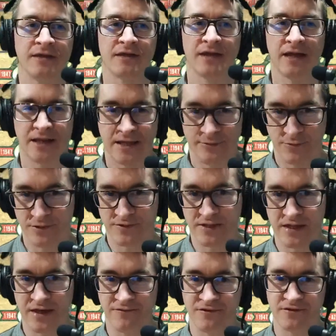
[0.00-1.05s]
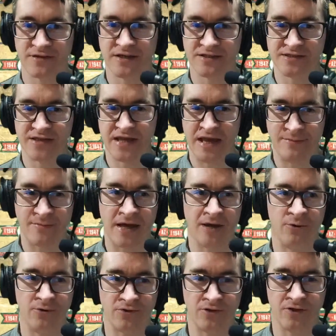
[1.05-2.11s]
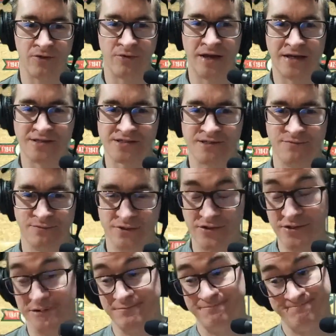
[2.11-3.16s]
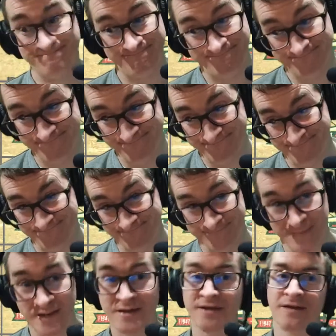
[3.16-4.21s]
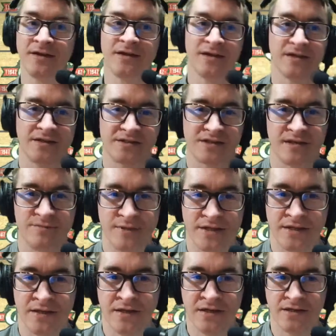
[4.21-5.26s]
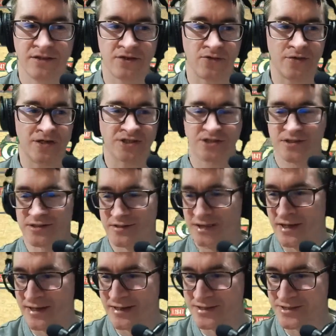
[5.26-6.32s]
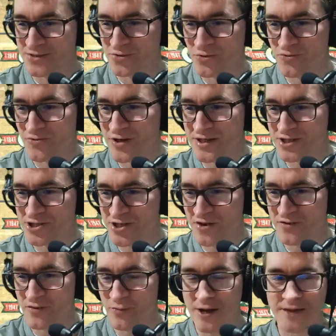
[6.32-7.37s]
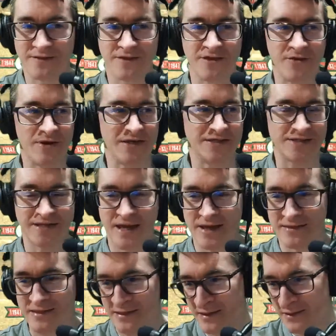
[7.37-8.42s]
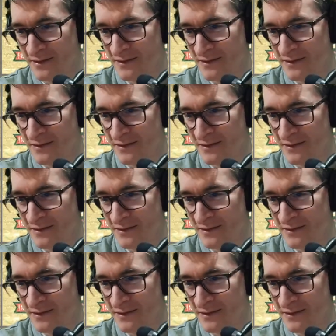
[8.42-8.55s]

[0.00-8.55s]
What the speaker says: Can he put together a decent at-bat or two at some point? That's going to be the question. And he's not really shown a way to do it as yet.